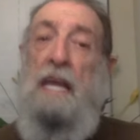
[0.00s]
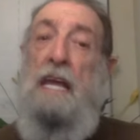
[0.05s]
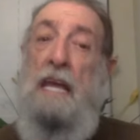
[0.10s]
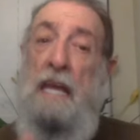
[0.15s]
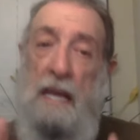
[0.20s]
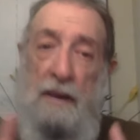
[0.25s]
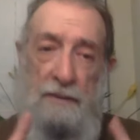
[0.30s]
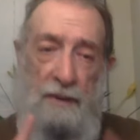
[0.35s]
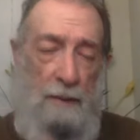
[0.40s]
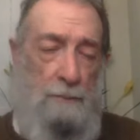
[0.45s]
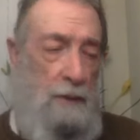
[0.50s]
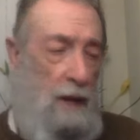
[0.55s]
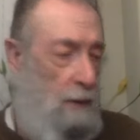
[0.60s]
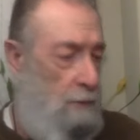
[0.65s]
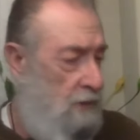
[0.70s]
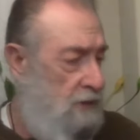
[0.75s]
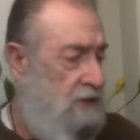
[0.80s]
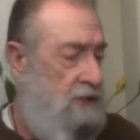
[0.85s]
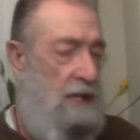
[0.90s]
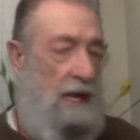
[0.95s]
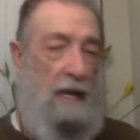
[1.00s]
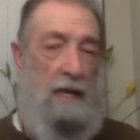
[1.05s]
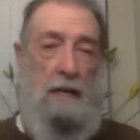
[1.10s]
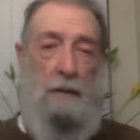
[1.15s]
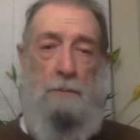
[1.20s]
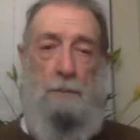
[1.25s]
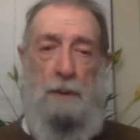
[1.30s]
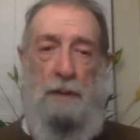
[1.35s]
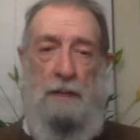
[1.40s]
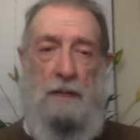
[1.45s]
if I'm not
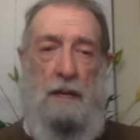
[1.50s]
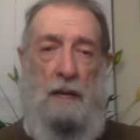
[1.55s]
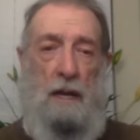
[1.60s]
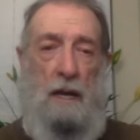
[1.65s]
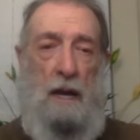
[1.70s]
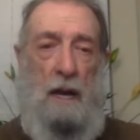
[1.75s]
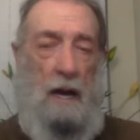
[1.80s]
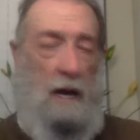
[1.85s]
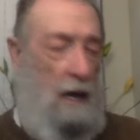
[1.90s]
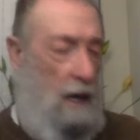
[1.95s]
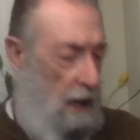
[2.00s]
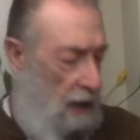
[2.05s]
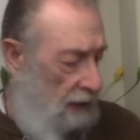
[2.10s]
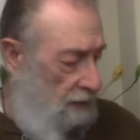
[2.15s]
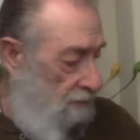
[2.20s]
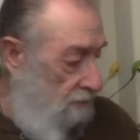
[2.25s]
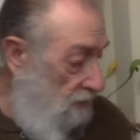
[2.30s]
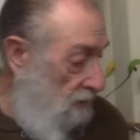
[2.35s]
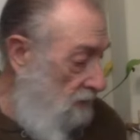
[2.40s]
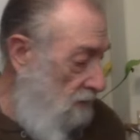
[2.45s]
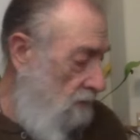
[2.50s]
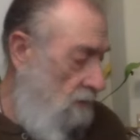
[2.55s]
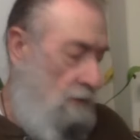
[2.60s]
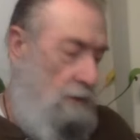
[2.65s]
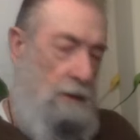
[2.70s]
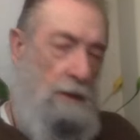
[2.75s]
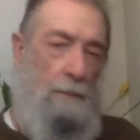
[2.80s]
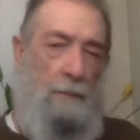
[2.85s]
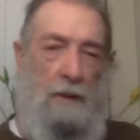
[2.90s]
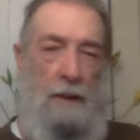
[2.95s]
mistaken. But uh, I
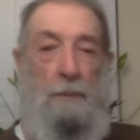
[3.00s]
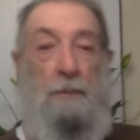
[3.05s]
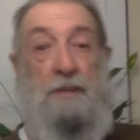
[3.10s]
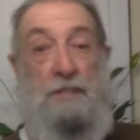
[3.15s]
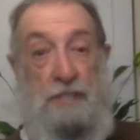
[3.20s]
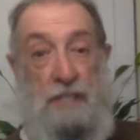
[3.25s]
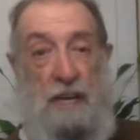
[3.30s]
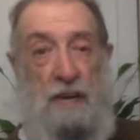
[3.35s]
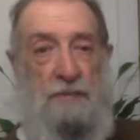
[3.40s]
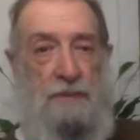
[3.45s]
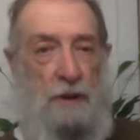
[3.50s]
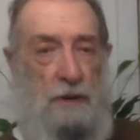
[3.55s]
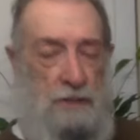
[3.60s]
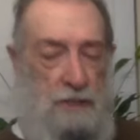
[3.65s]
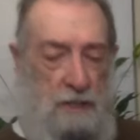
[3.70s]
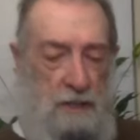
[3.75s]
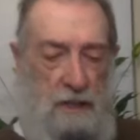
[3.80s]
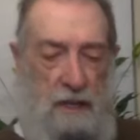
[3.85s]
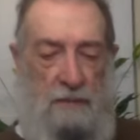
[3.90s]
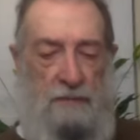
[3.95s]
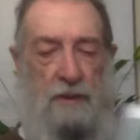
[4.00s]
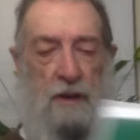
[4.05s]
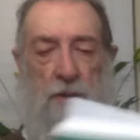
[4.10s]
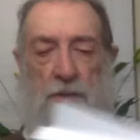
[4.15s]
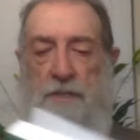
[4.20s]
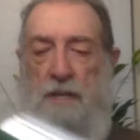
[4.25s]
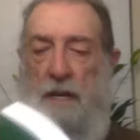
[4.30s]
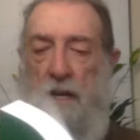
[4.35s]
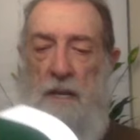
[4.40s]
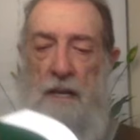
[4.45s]
let me let me see if there's if
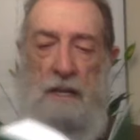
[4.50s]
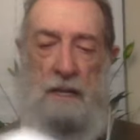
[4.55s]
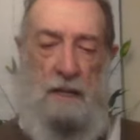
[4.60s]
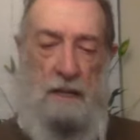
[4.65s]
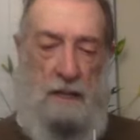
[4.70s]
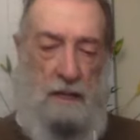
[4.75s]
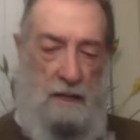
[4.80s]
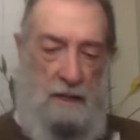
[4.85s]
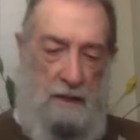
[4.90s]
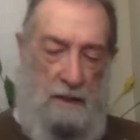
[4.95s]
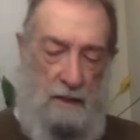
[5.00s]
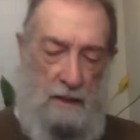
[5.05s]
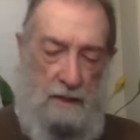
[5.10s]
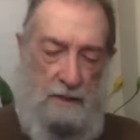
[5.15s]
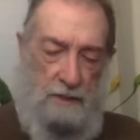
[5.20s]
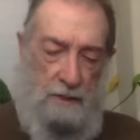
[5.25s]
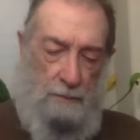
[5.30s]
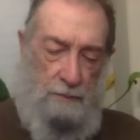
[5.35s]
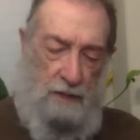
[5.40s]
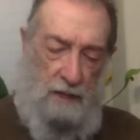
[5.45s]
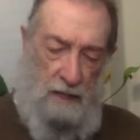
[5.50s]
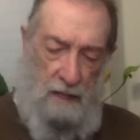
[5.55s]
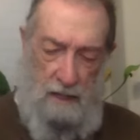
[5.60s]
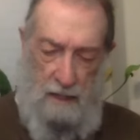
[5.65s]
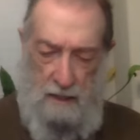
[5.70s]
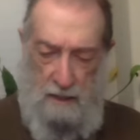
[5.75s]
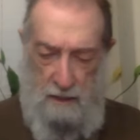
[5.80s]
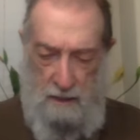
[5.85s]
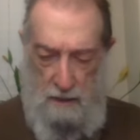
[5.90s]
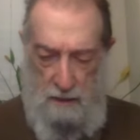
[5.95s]
there's a li something
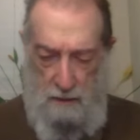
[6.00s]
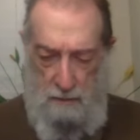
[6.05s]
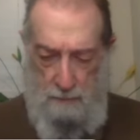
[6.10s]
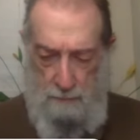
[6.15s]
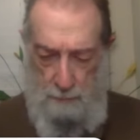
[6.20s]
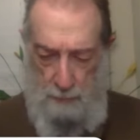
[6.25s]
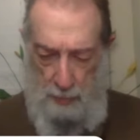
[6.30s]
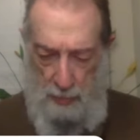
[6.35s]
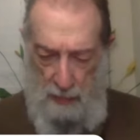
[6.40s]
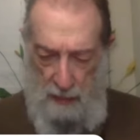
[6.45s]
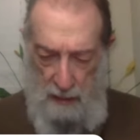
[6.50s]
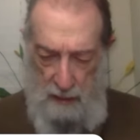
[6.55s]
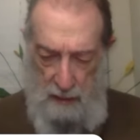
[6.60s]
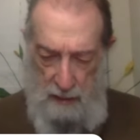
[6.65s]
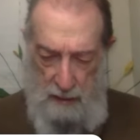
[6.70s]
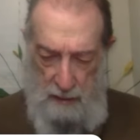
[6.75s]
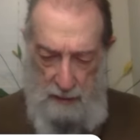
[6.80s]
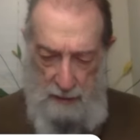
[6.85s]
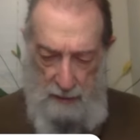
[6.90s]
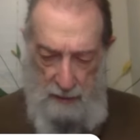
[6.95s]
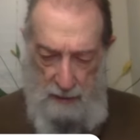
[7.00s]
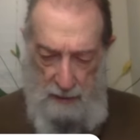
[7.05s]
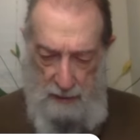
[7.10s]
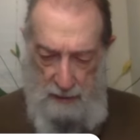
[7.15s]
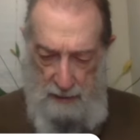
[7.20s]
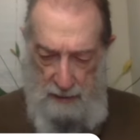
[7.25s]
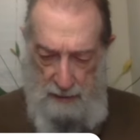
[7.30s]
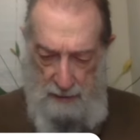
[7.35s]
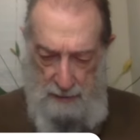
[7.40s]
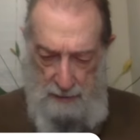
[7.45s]
in here.
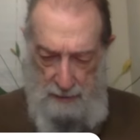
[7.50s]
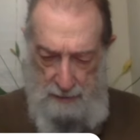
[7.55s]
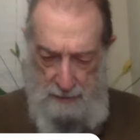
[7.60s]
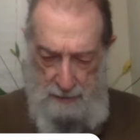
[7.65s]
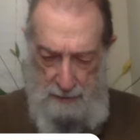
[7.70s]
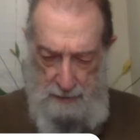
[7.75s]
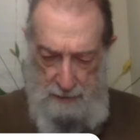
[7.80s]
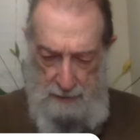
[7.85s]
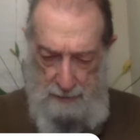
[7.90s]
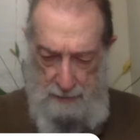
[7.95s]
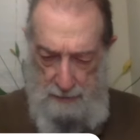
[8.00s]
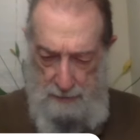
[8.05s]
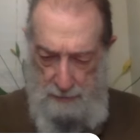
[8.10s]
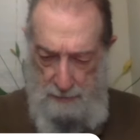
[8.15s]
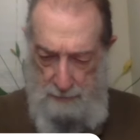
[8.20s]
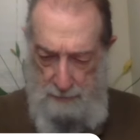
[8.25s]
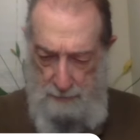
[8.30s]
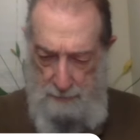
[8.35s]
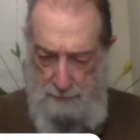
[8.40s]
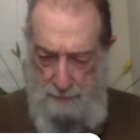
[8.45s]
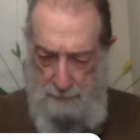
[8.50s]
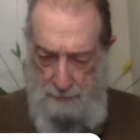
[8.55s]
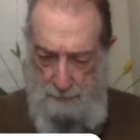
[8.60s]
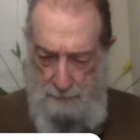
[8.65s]
Uh,